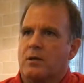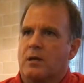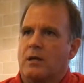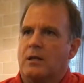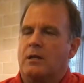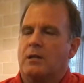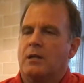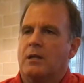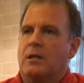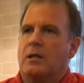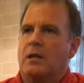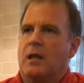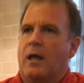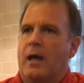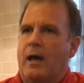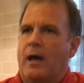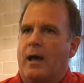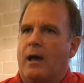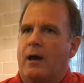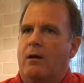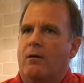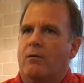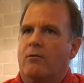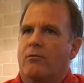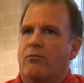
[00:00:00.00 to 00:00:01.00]
He didn't
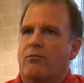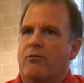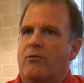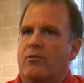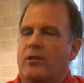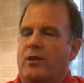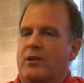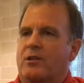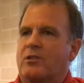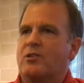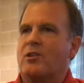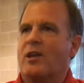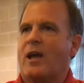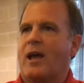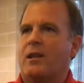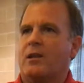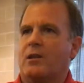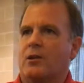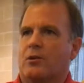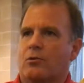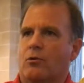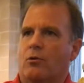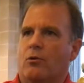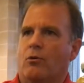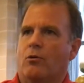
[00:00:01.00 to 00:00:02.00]
have the
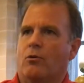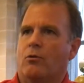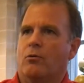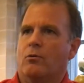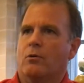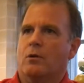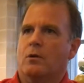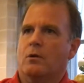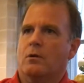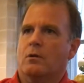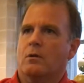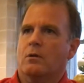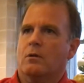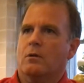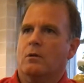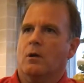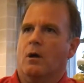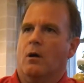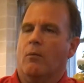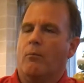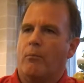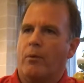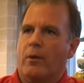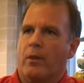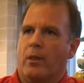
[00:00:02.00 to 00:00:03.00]
technical
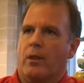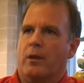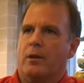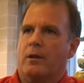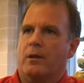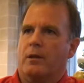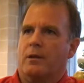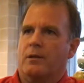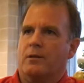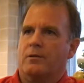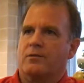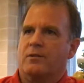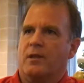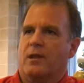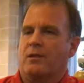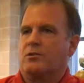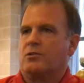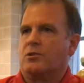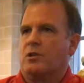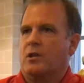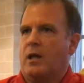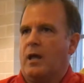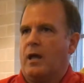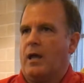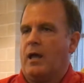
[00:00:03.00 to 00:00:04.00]
abilities that
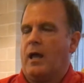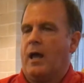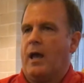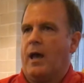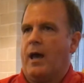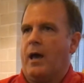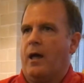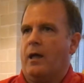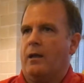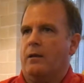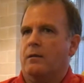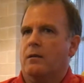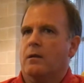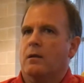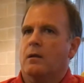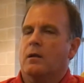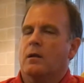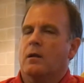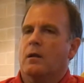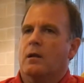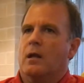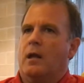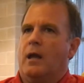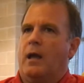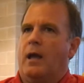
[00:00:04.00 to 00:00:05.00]
Junayd had,
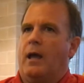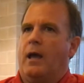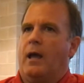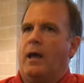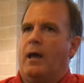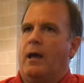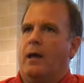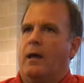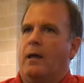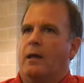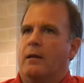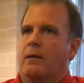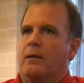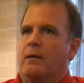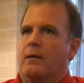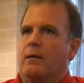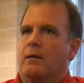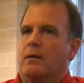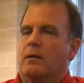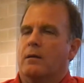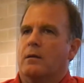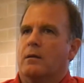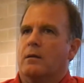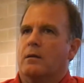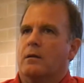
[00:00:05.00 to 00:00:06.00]
and
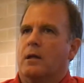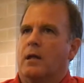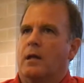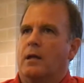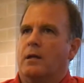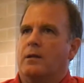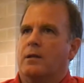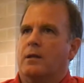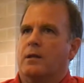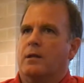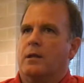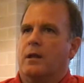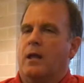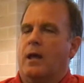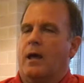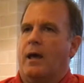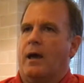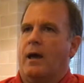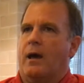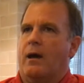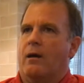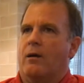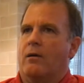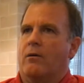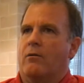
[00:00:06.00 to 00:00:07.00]
he didn't
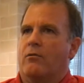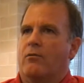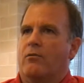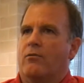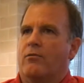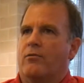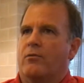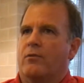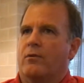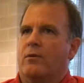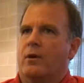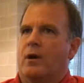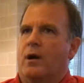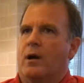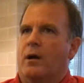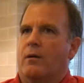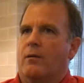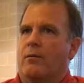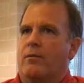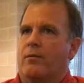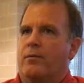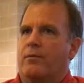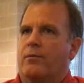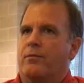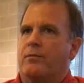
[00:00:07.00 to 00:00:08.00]
have
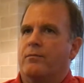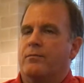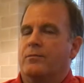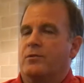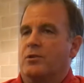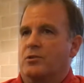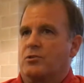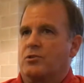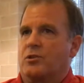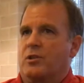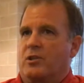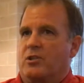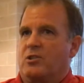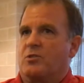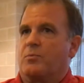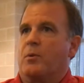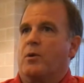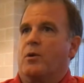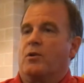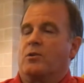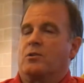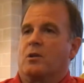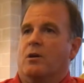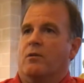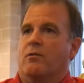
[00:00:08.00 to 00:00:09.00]
just the
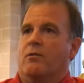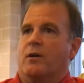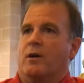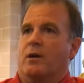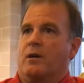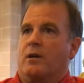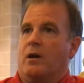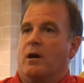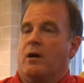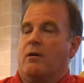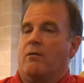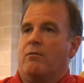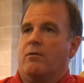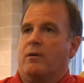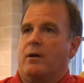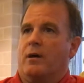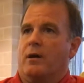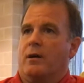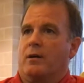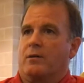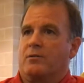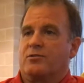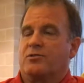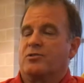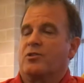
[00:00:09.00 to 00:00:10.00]
experience of
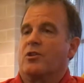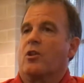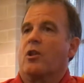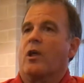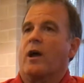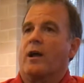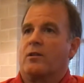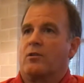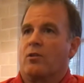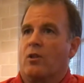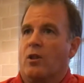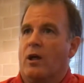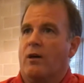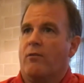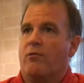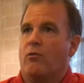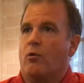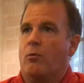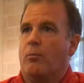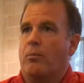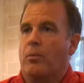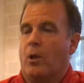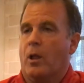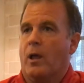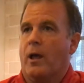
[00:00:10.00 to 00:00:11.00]
a select
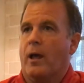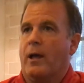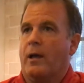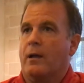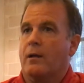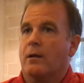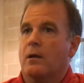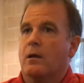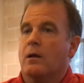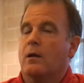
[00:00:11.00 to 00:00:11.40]
level play.